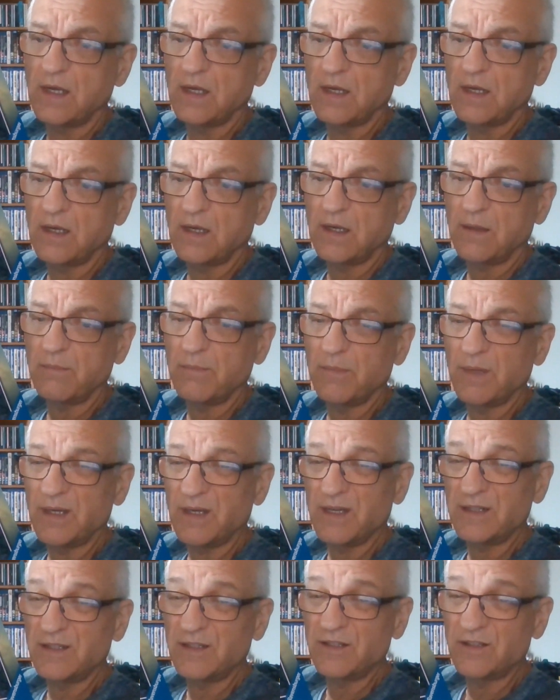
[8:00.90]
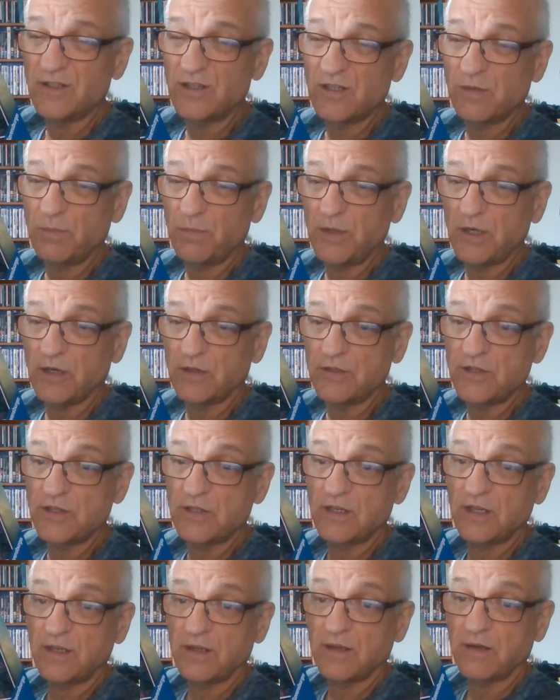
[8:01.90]
And to be
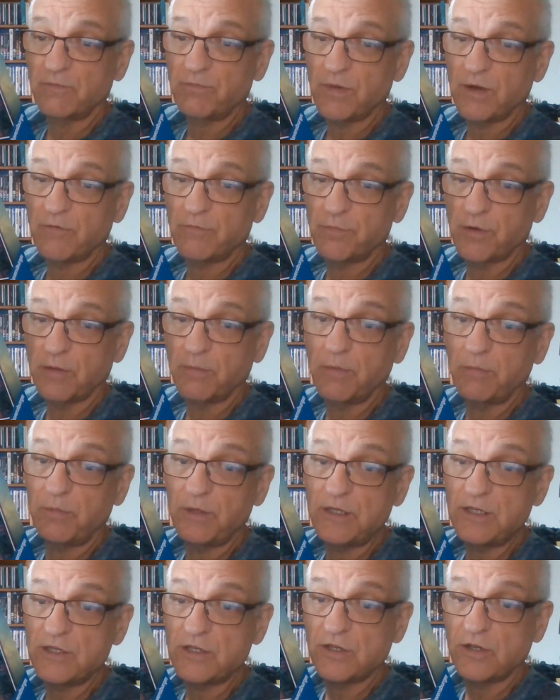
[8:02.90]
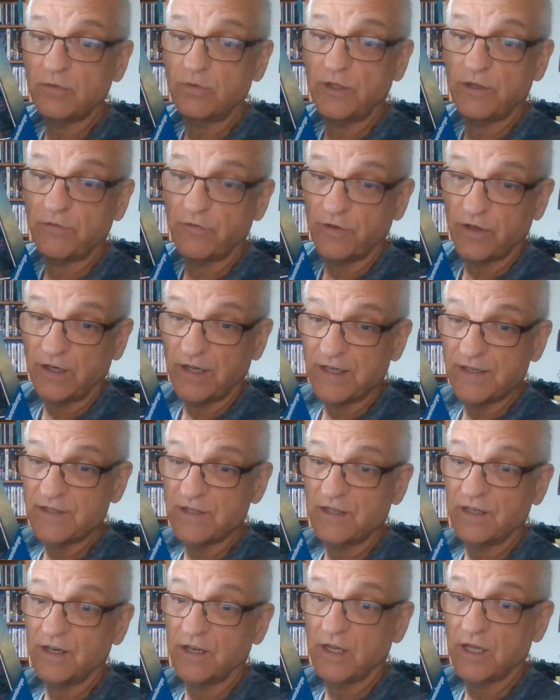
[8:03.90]
honest, I probably sold it for
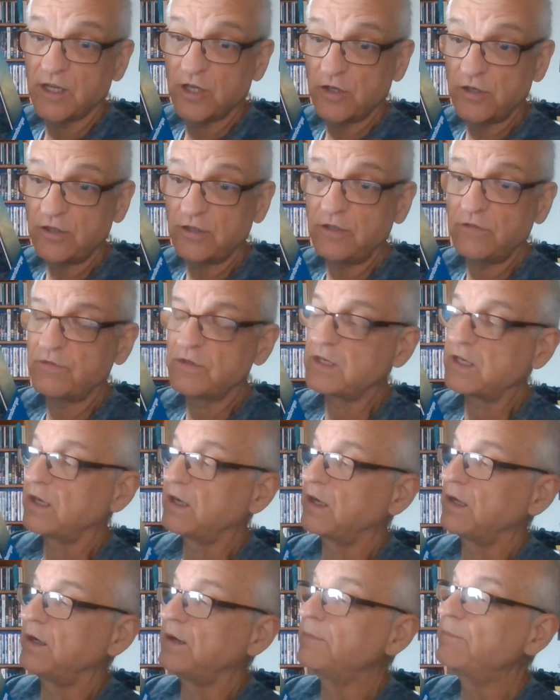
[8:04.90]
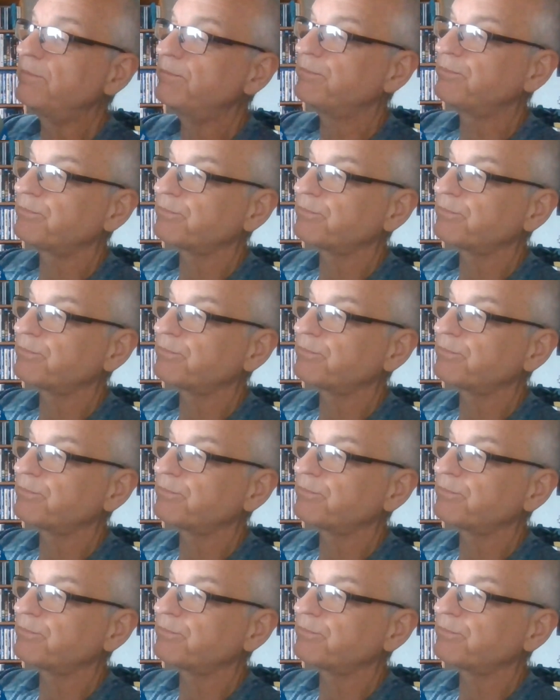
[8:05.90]
less than I could have done.